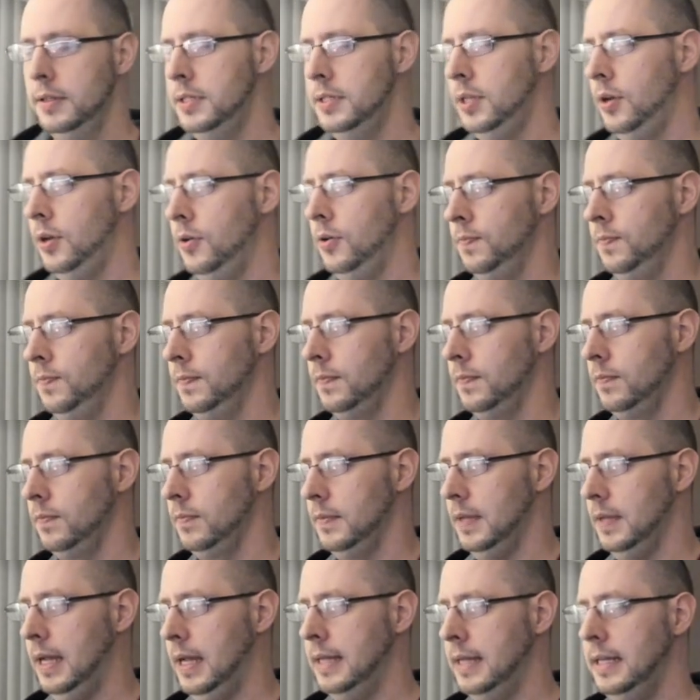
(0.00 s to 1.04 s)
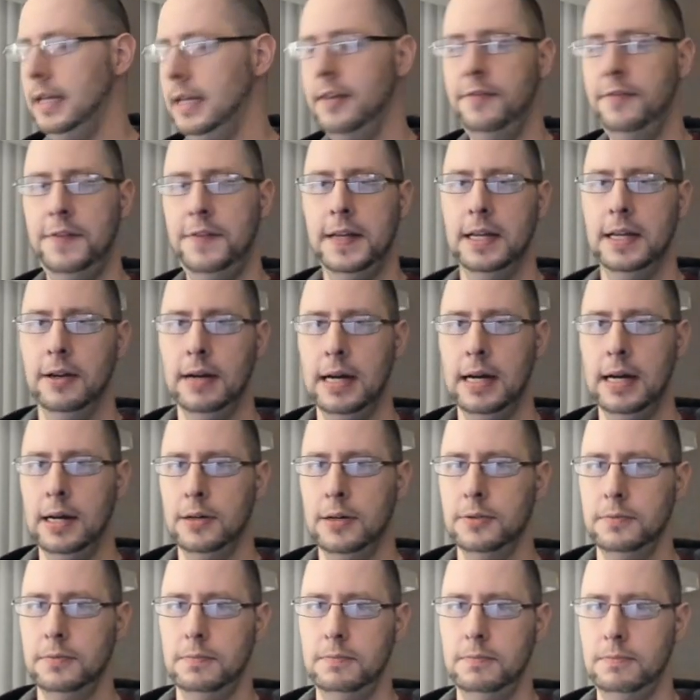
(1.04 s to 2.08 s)
So I need to figure
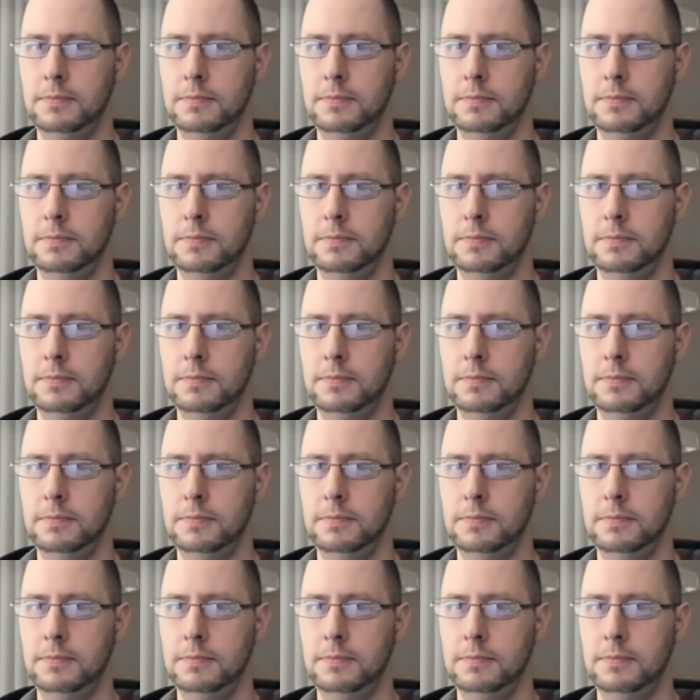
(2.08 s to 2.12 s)
out